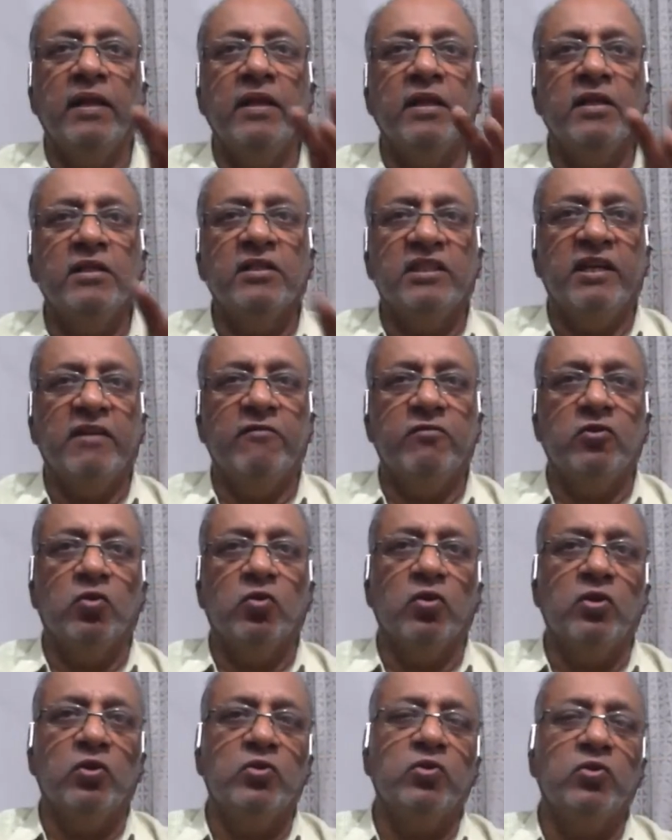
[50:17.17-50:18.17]
in the safe
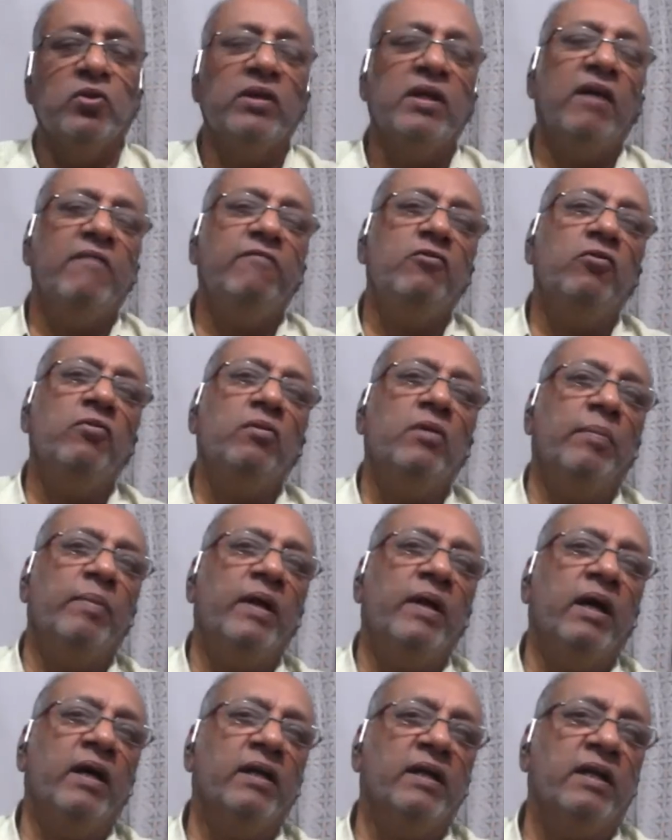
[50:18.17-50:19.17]
zone. You shouldn't have to
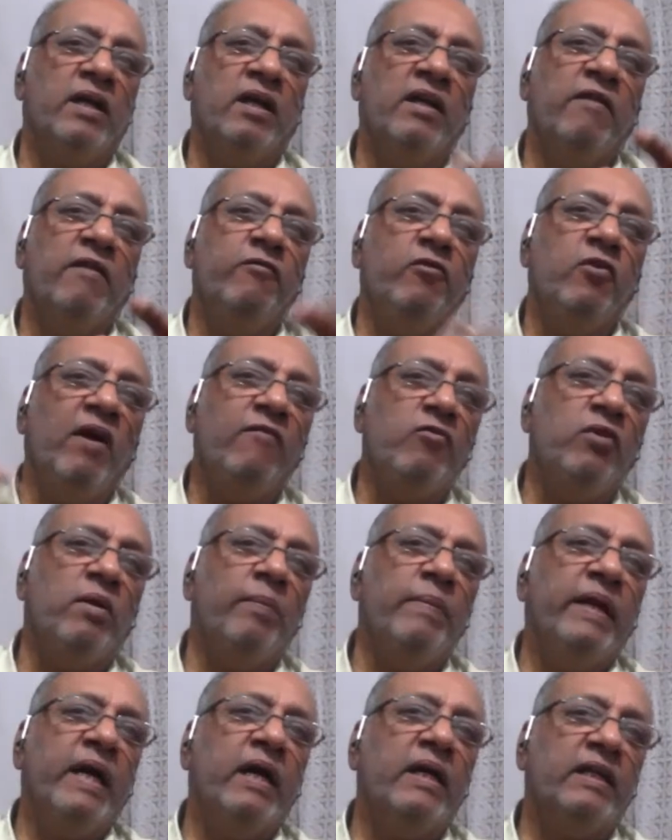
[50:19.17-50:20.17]
abduct it. If you have
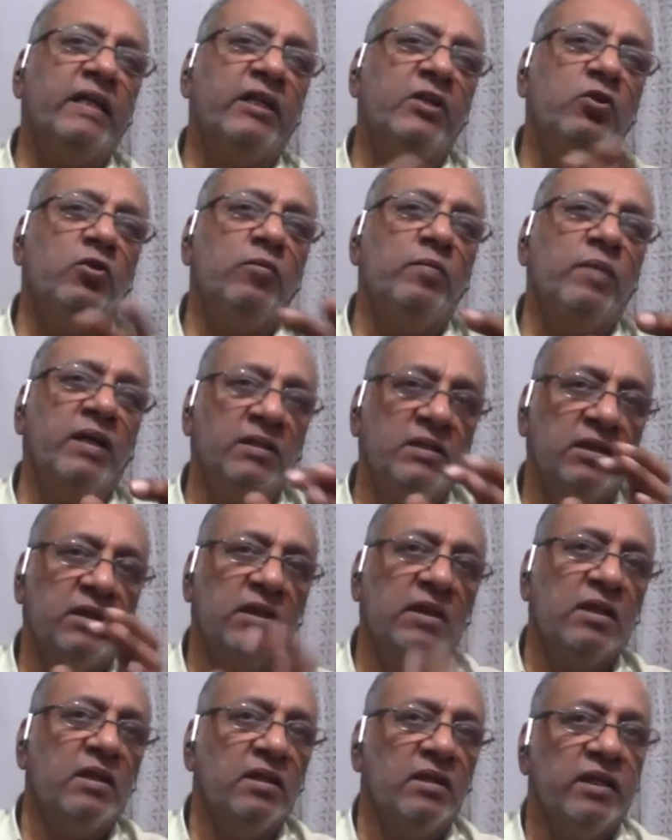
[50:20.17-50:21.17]
to abduct it too much,
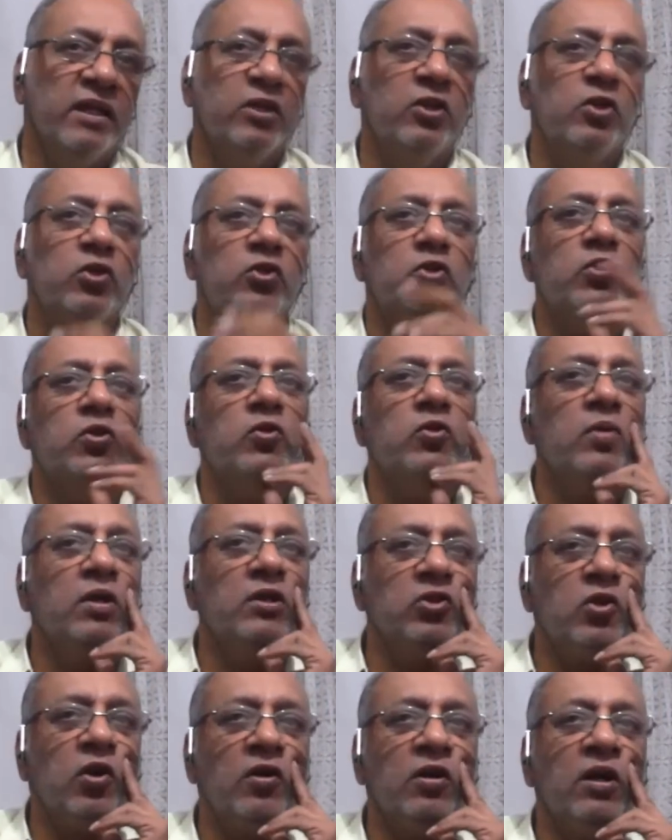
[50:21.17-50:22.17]
then you should do
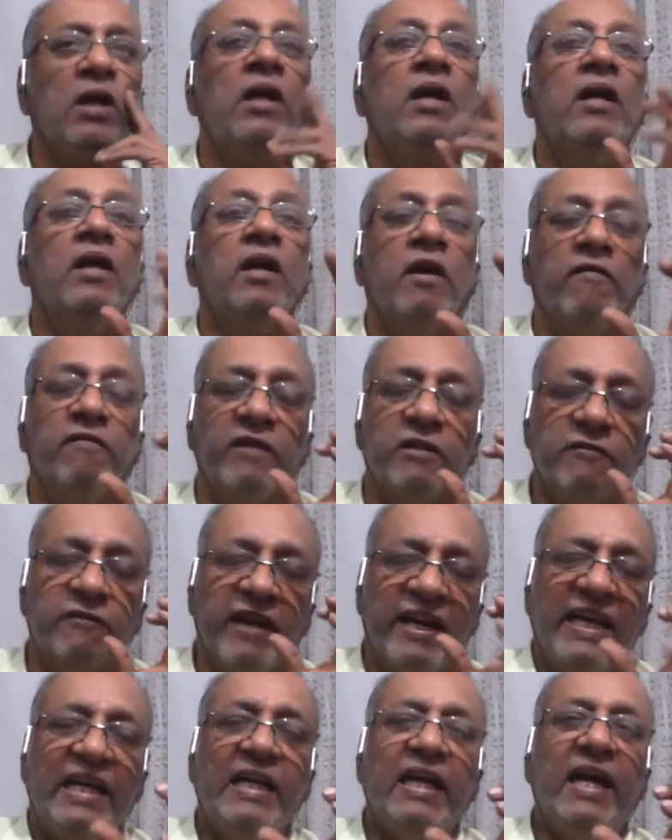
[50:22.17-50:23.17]
a short. If it's
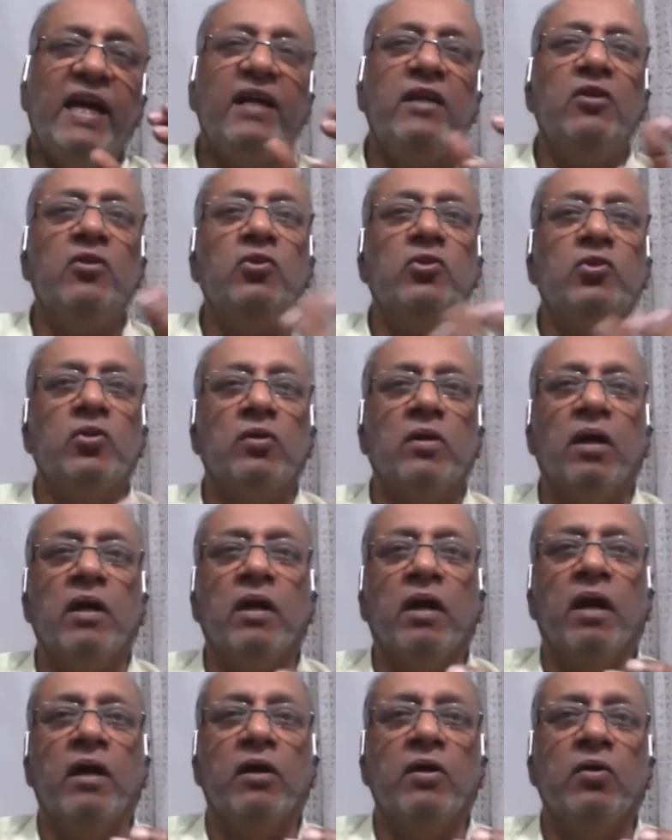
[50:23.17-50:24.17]
very tight, you should
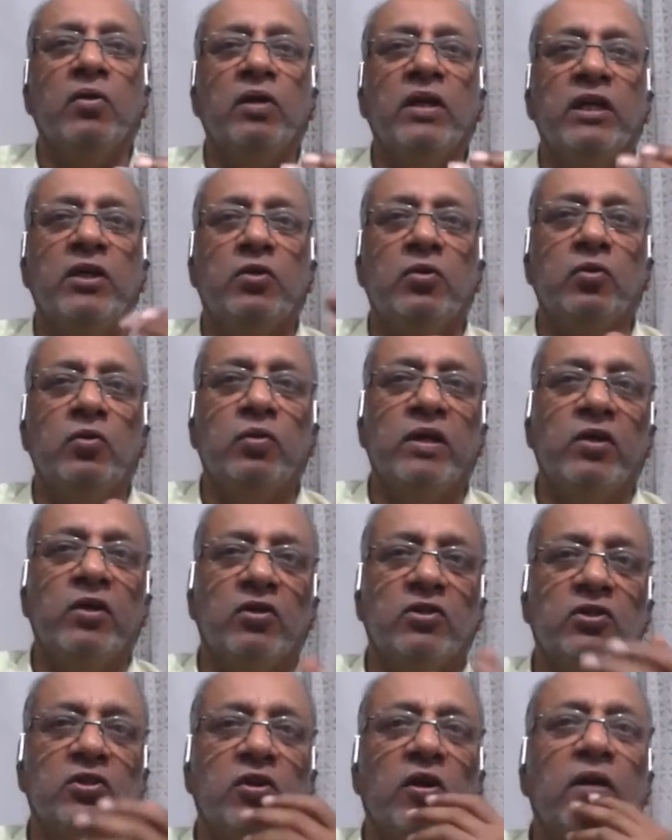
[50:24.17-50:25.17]
uh, you need to do an
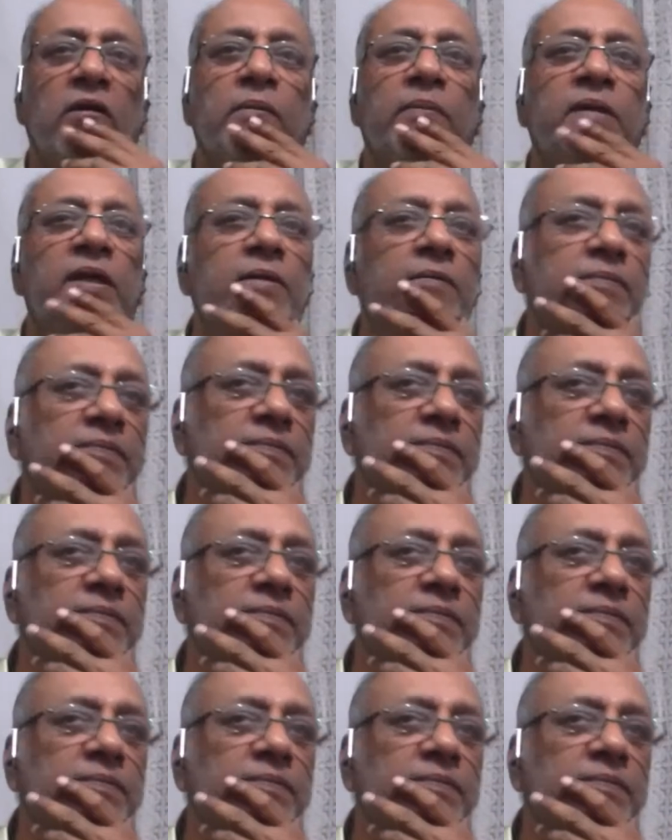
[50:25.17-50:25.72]
osteotomy